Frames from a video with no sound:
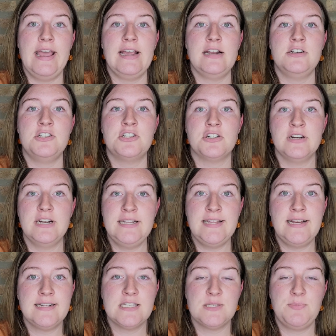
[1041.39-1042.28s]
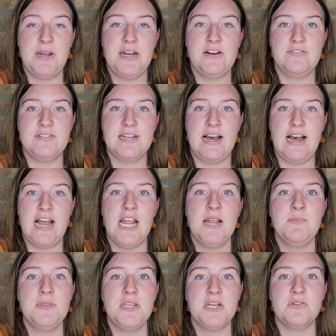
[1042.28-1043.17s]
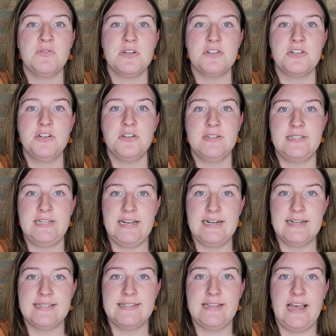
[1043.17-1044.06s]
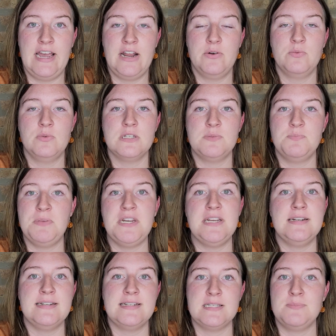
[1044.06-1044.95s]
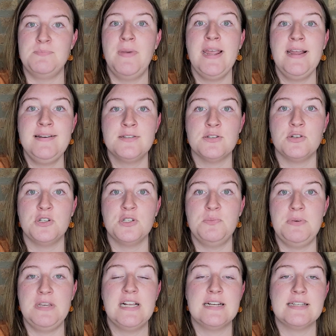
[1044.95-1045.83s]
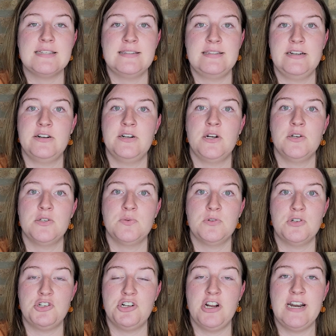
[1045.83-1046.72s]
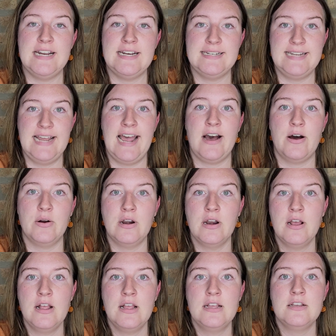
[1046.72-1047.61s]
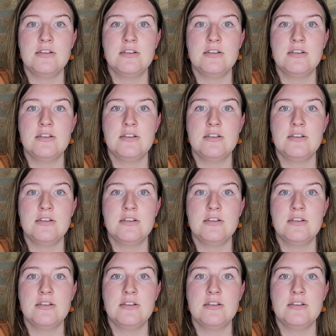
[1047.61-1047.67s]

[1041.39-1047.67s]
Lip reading: and during that span of time, the original data set was being dismantled because Theranos was shutting down.